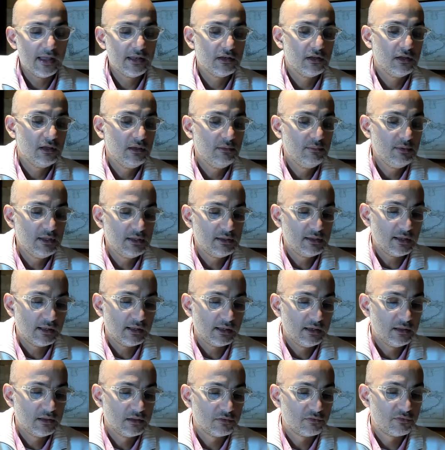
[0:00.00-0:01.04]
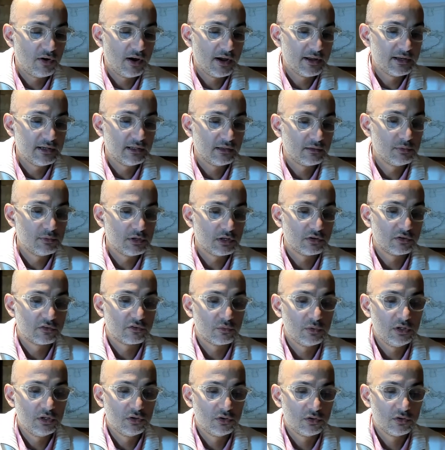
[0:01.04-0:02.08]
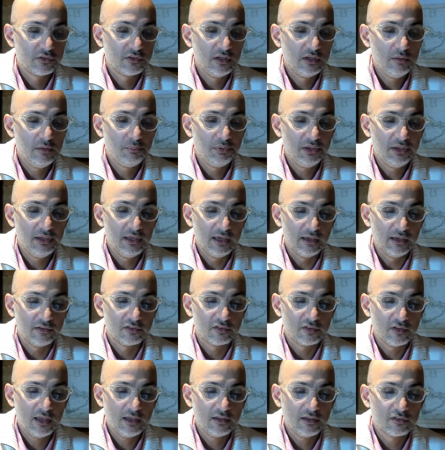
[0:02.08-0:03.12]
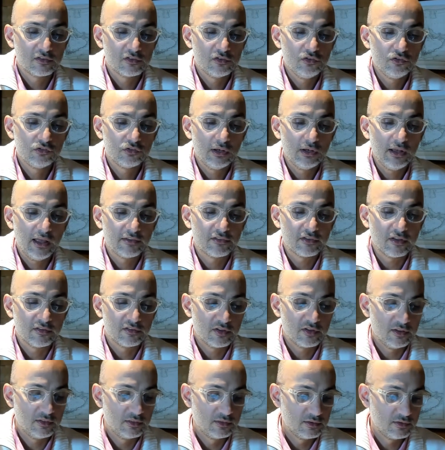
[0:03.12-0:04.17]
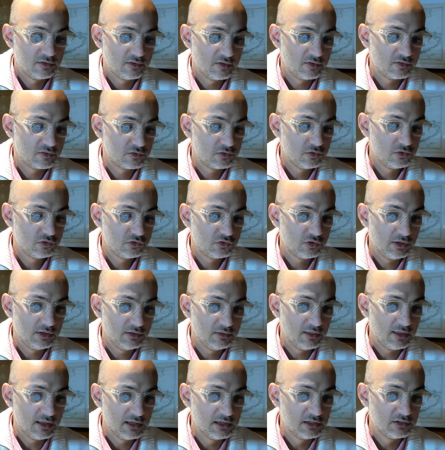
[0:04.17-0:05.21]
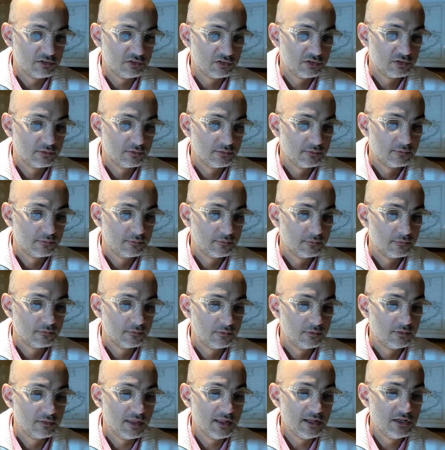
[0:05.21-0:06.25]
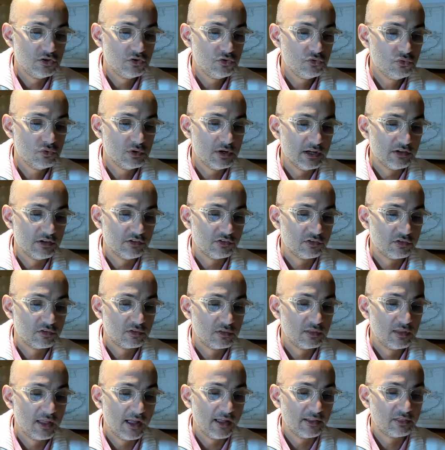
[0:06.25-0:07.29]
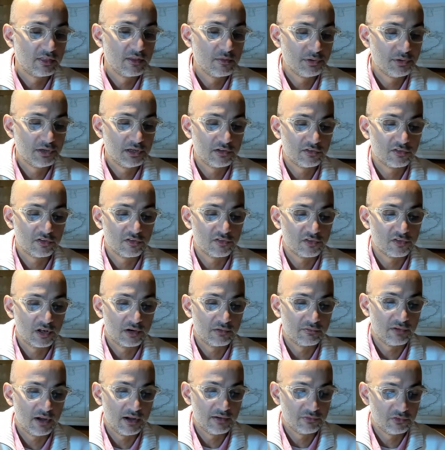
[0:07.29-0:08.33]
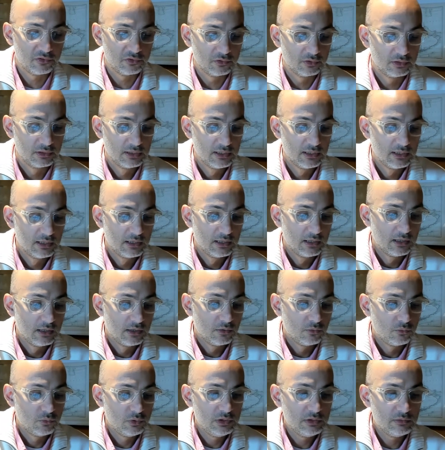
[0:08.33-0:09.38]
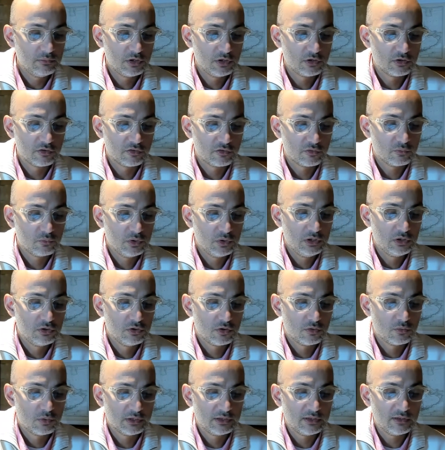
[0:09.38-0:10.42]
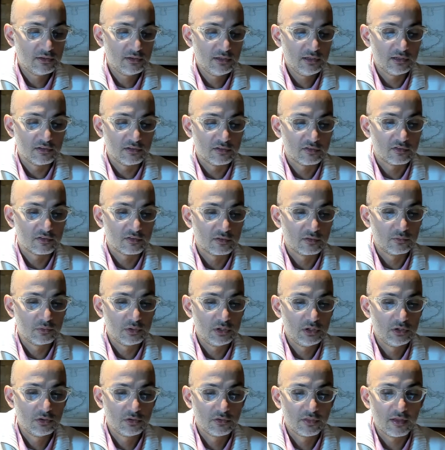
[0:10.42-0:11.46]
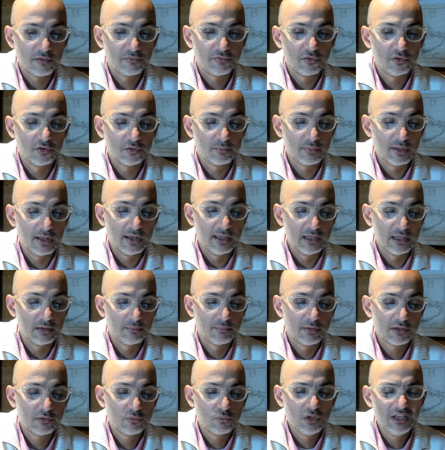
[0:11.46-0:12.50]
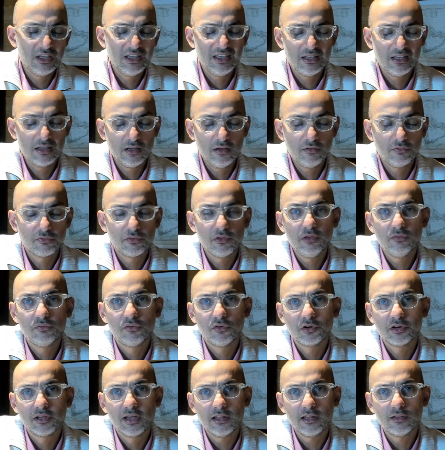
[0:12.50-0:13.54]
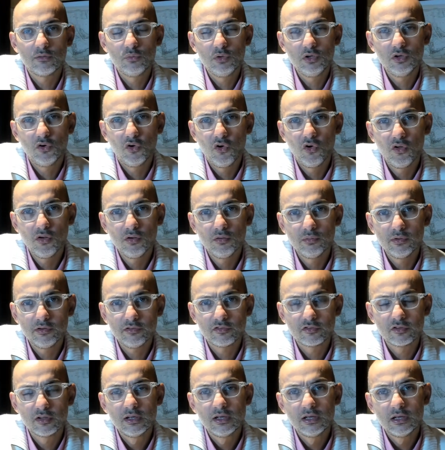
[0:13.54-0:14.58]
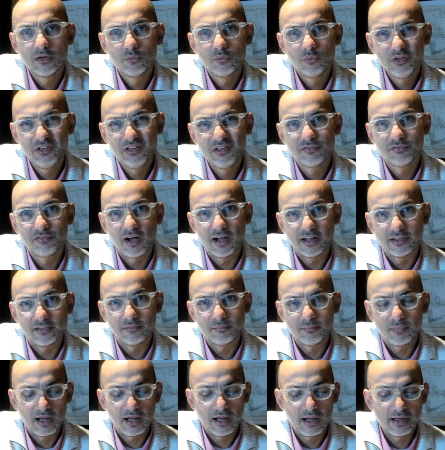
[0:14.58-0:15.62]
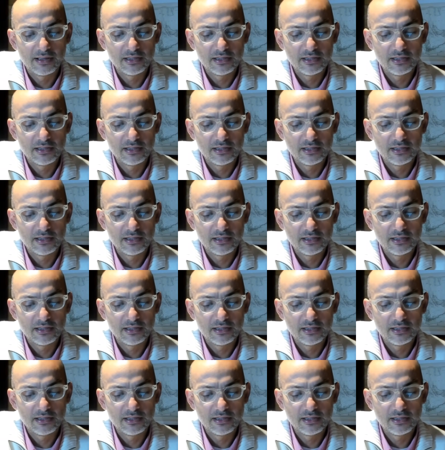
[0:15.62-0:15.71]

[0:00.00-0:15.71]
immediately define it because we know TPX. X usually, as I said, this is usually the age, the new age that the person survived to. Because we know what it is, we know the formula here, but if we forget, we divide by,